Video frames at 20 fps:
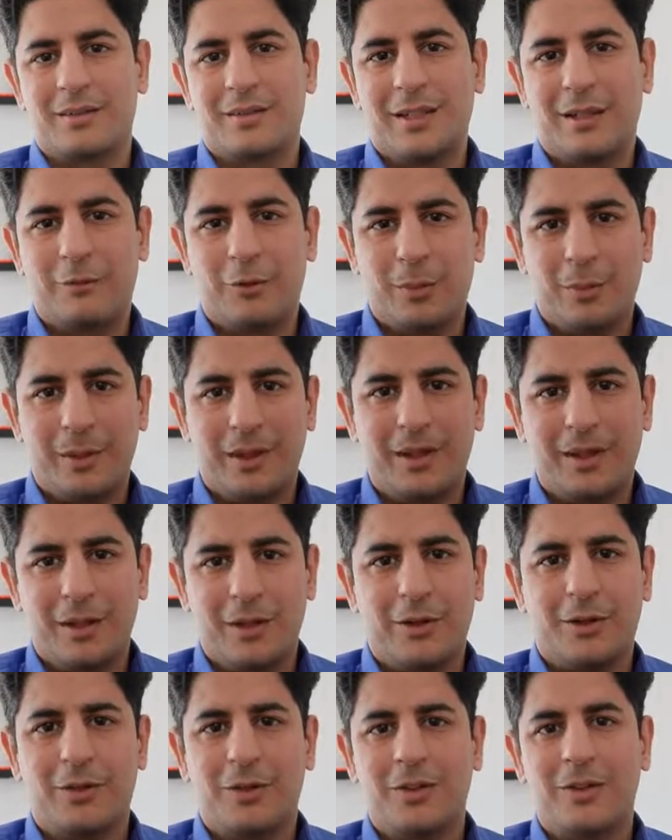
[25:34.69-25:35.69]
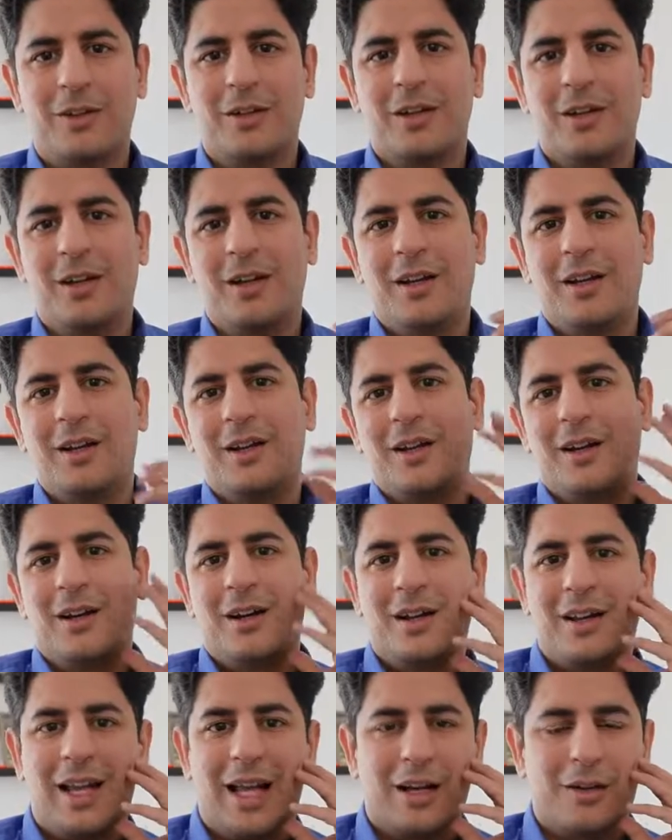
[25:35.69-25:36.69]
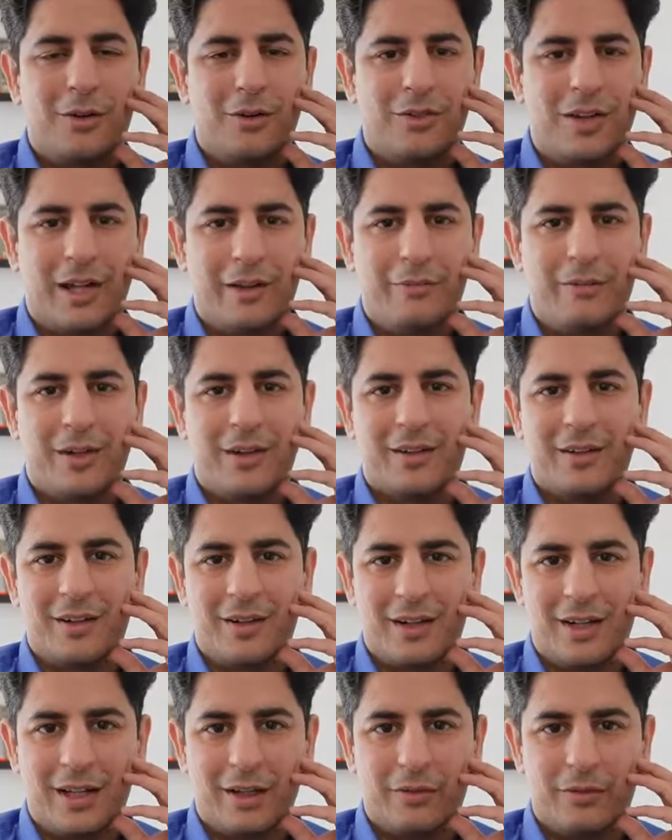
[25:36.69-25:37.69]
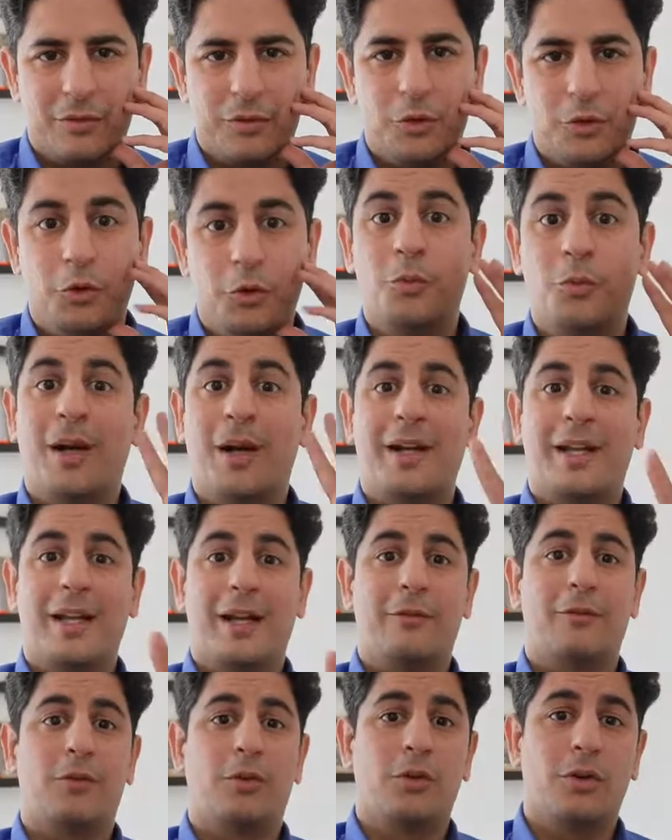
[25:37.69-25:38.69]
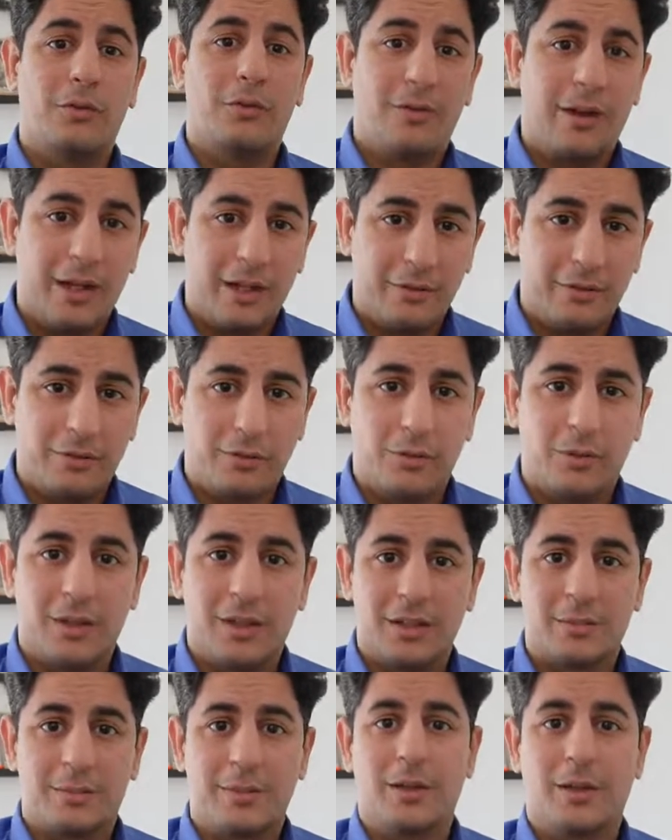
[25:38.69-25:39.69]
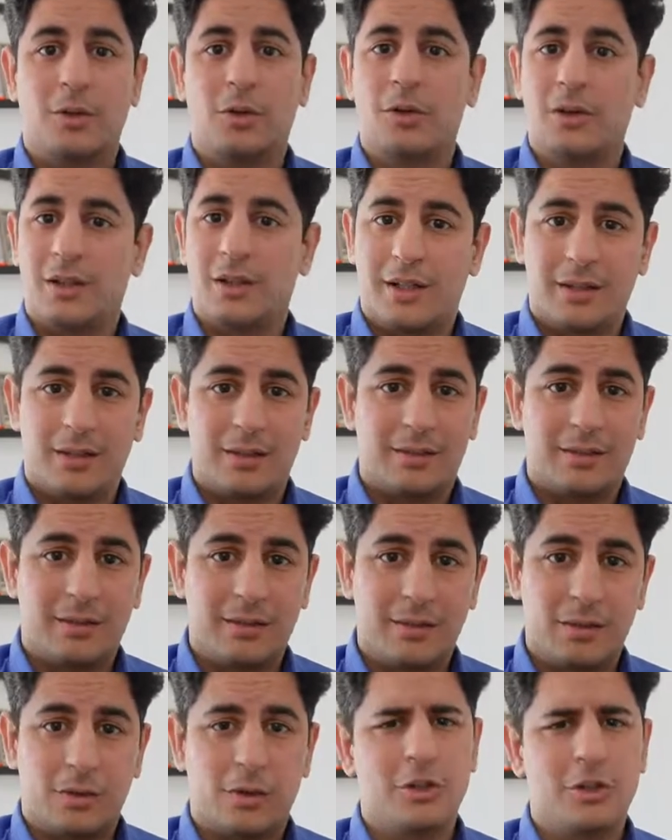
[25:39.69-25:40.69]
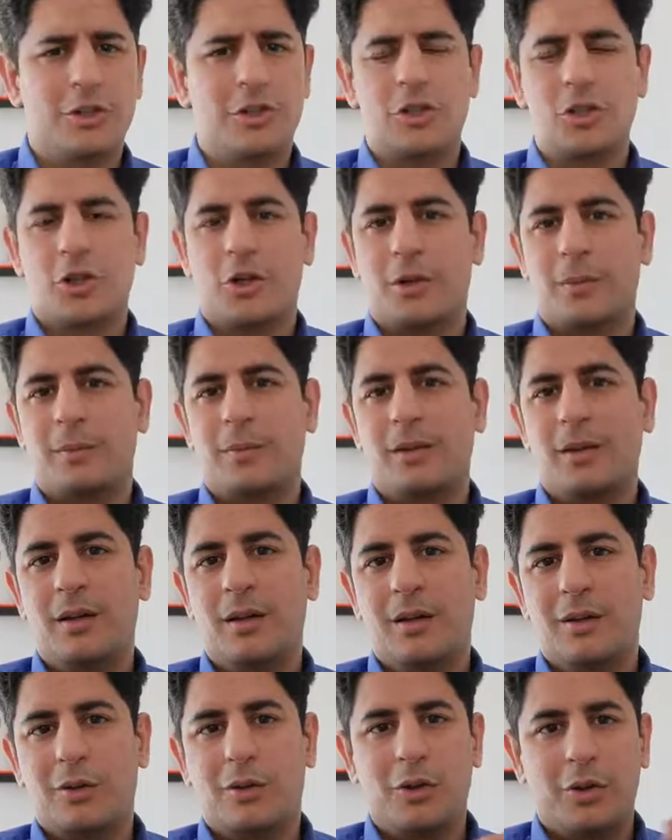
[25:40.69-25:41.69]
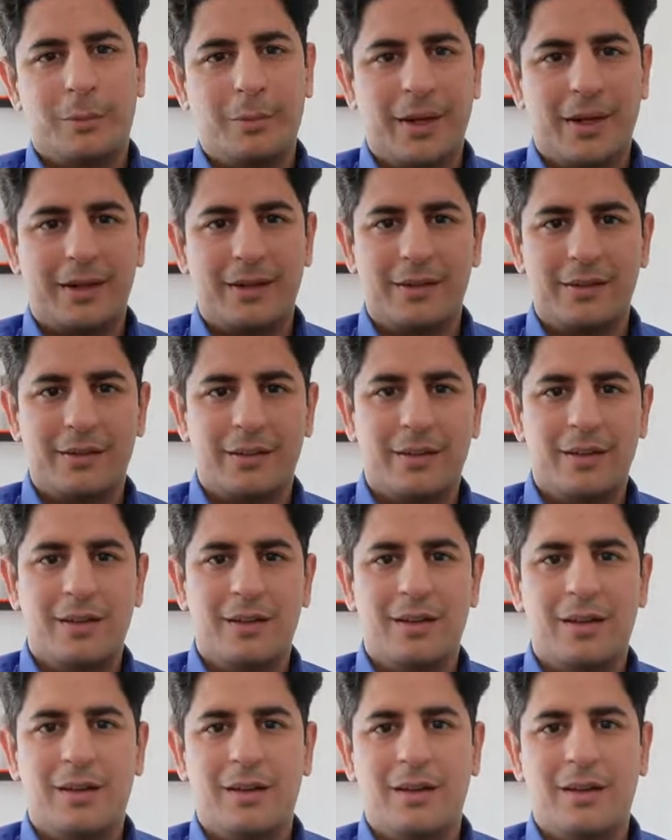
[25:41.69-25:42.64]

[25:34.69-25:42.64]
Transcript: There would be, a lack of life partner in life. You might have good wife, good husband, good kids, good job, good parents,